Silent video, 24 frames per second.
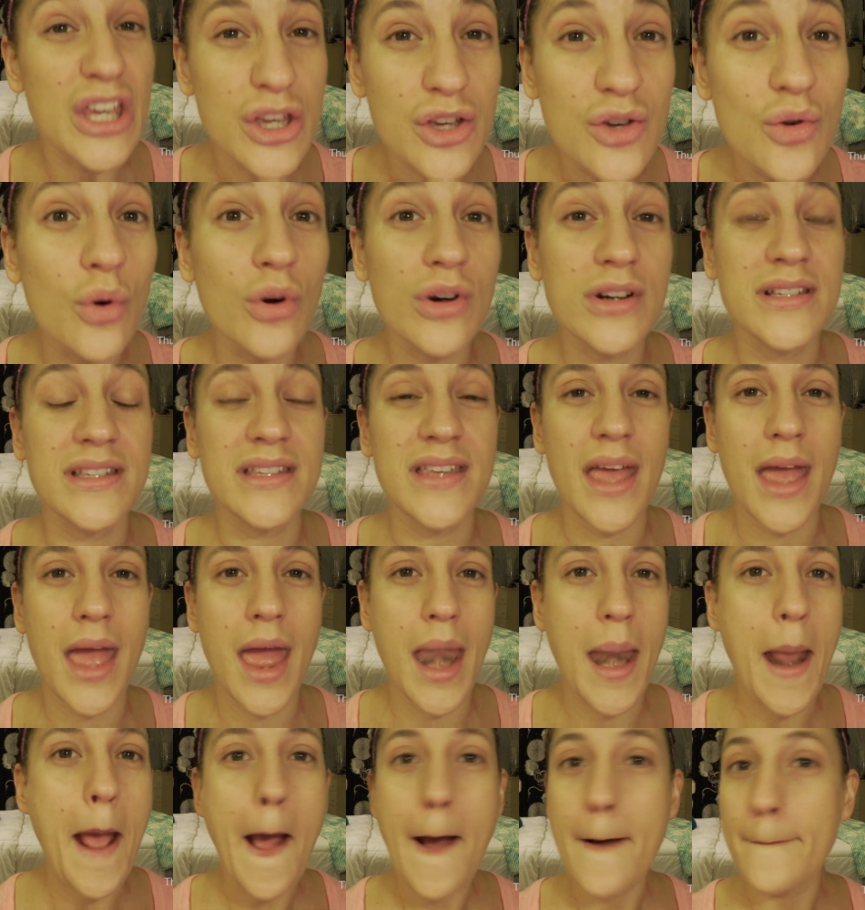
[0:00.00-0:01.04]
your
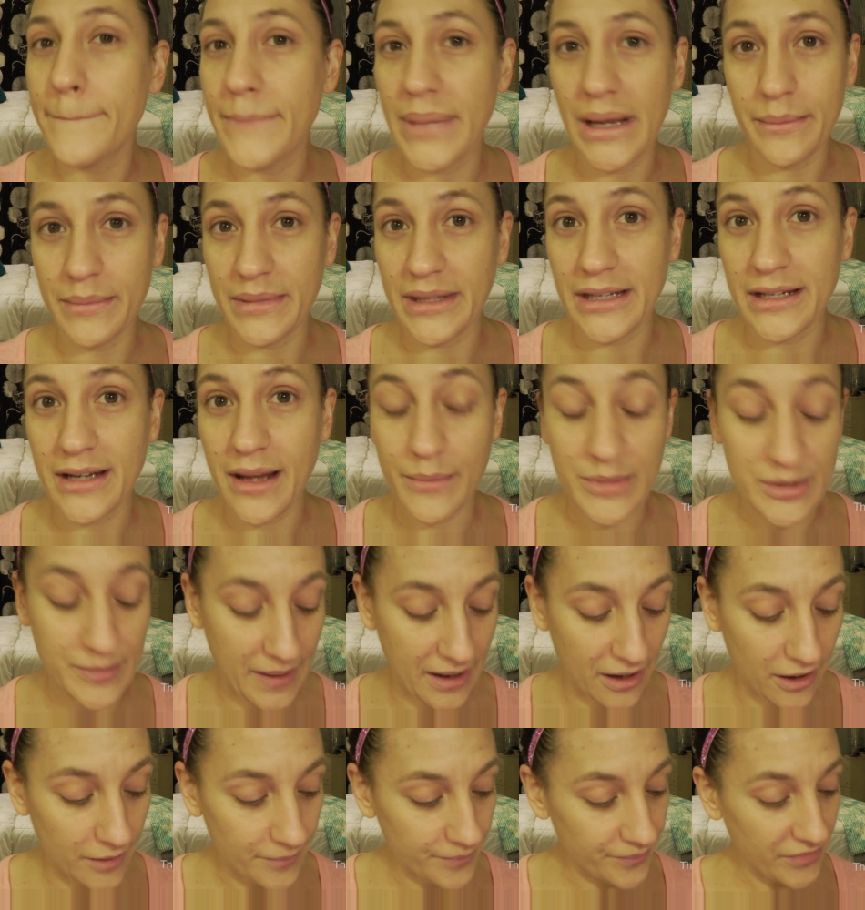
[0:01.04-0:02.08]
skin, but a million times
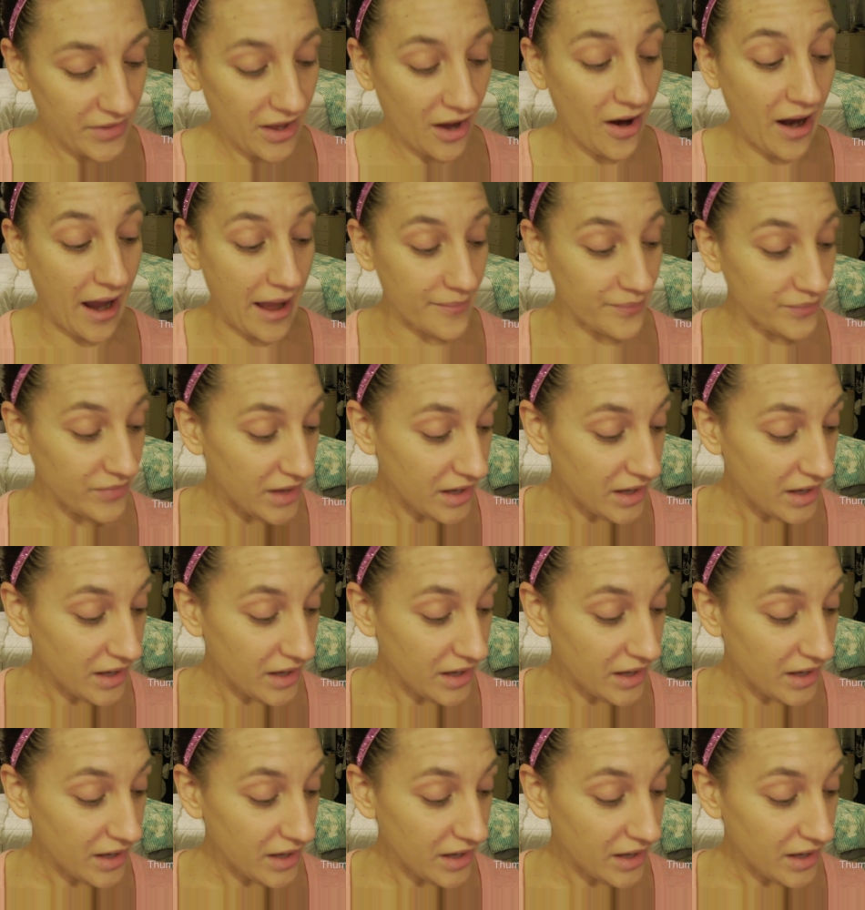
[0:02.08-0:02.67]
better. All right,